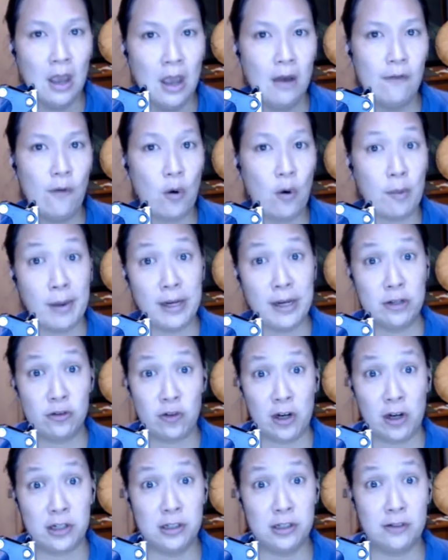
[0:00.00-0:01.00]
for my
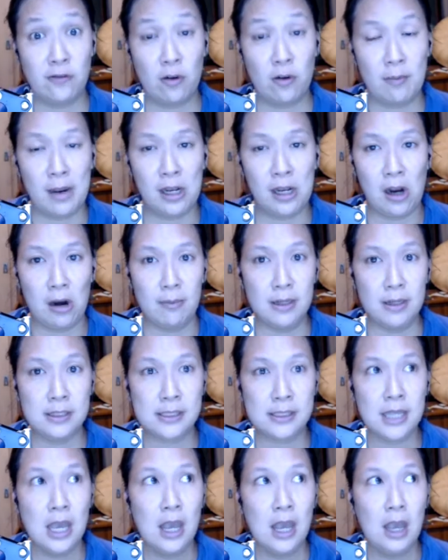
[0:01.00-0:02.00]
instructions for my
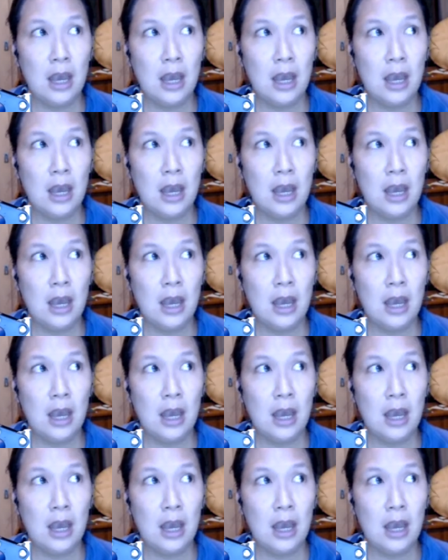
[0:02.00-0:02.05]
garments.